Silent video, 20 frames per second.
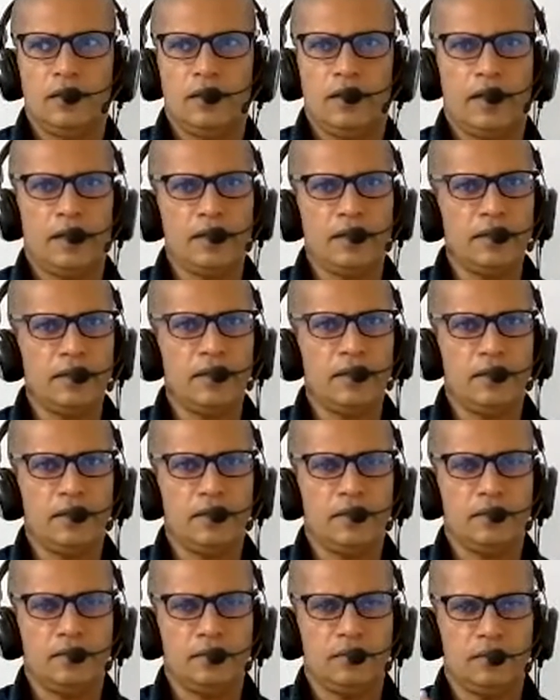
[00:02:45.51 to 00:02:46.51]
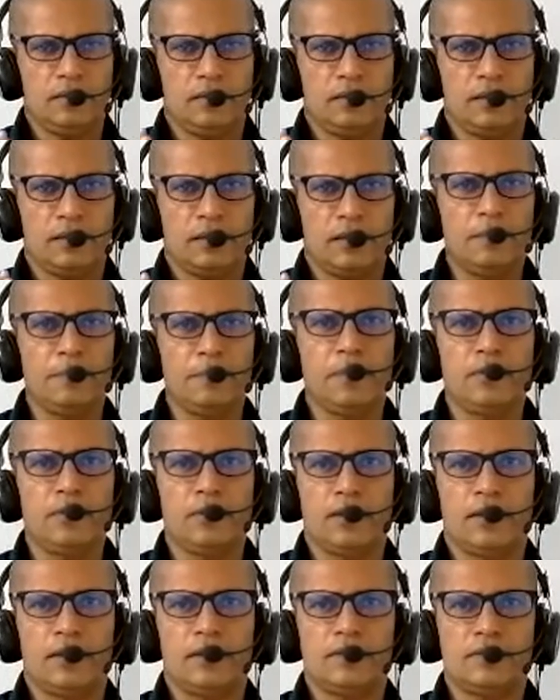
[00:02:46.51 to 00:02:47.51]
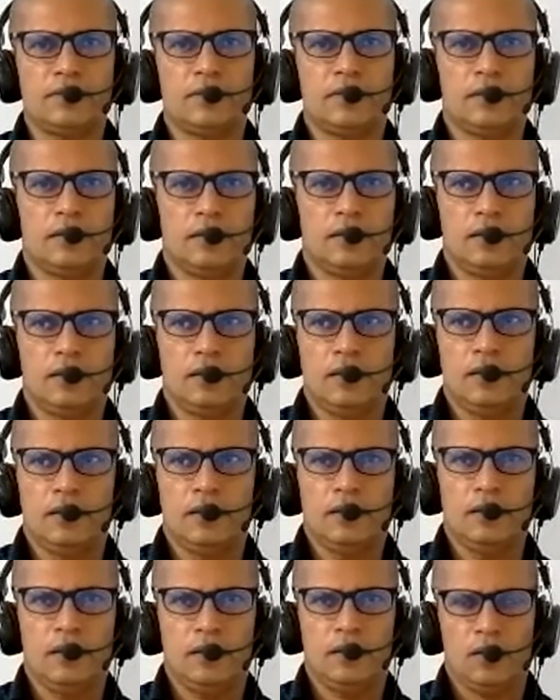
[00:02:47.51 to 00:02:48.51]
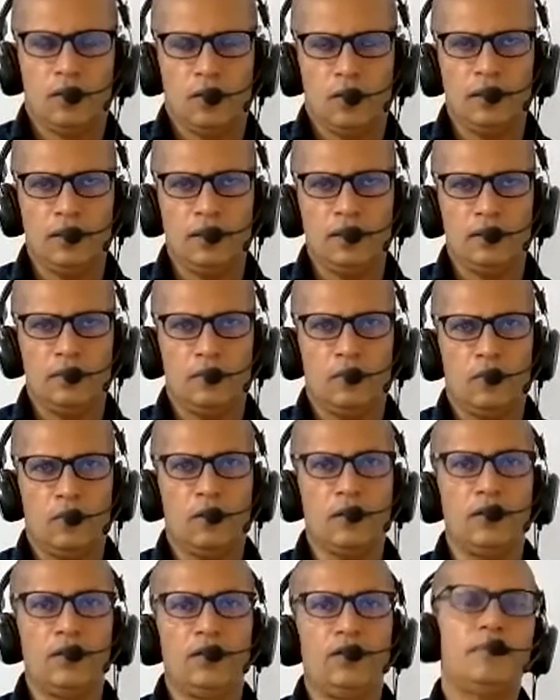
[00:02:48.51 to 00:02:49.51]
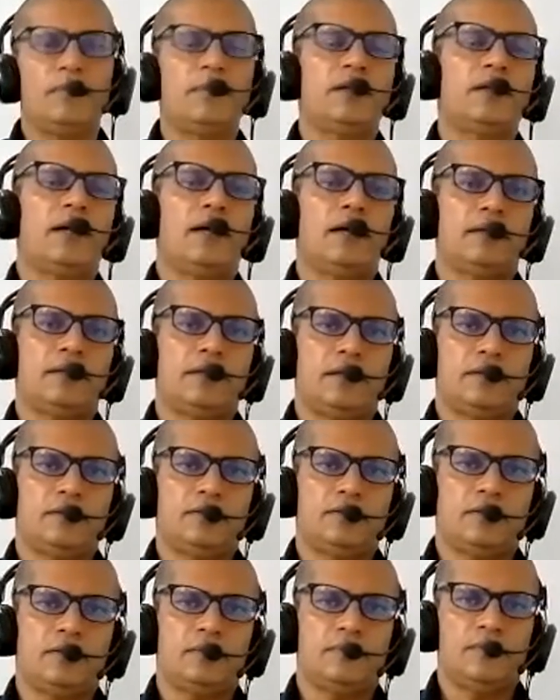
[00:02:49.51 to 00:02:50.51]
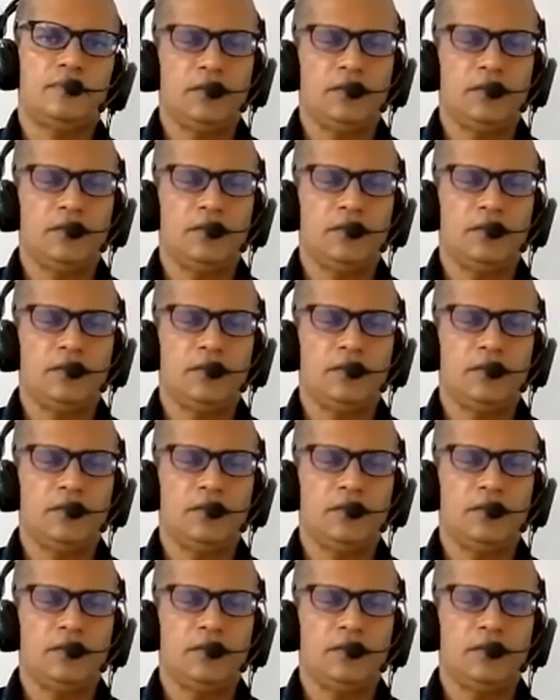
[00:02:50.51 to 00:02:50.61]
had the computers on von Neumann architecture.